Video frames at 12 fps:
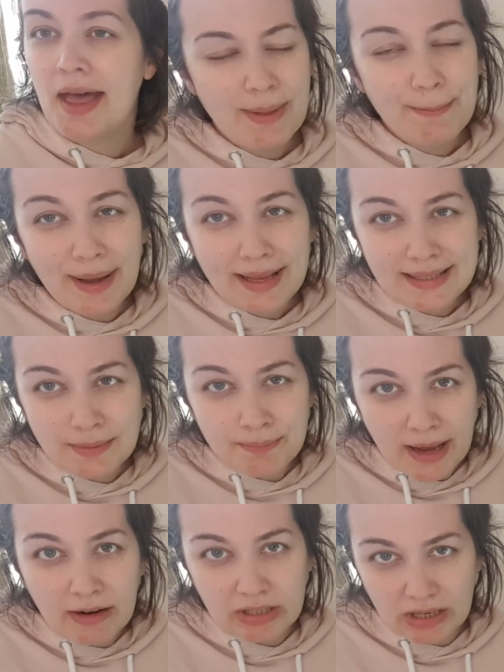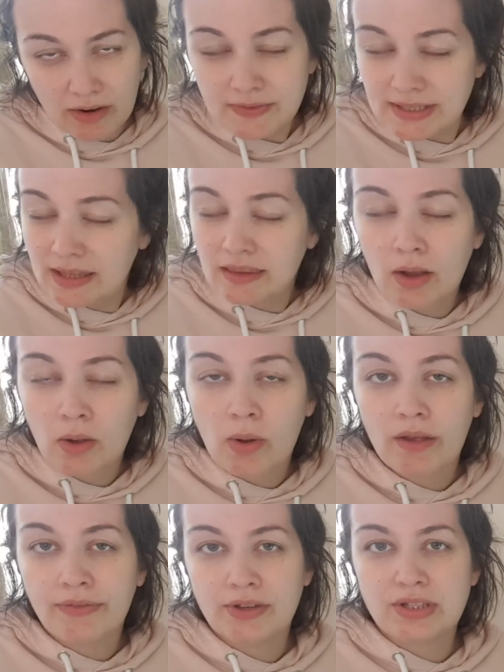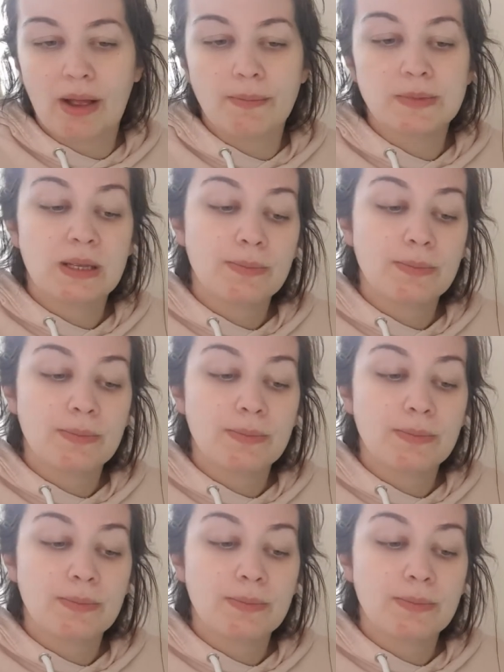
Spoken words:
They place a barrier, I've said quite a few times,